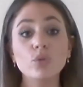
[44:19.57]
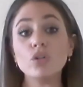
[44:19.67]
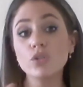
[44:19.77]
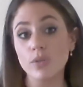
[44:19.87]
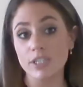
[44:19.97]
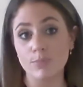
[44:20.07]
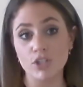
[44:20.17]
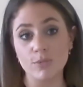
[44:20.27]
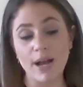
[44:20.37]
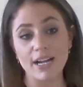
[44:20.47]
you could
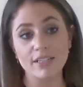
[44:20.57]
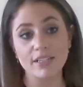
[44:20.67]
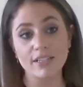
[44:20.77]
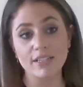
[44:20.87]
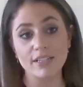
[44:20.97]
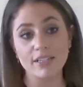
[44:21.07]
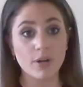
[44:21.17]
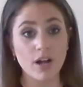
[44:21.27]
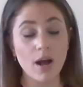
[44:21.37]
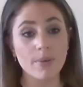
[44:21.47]
always push back to that
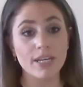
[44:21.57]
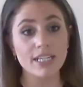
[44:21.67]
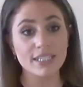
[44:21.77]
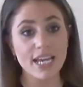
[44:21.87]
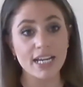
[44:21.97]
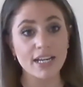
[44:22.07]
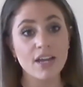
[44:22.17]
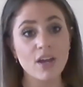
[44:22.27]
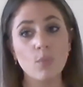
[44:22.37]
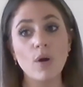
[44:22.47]
recruitment company and
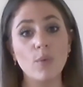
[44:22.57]
say,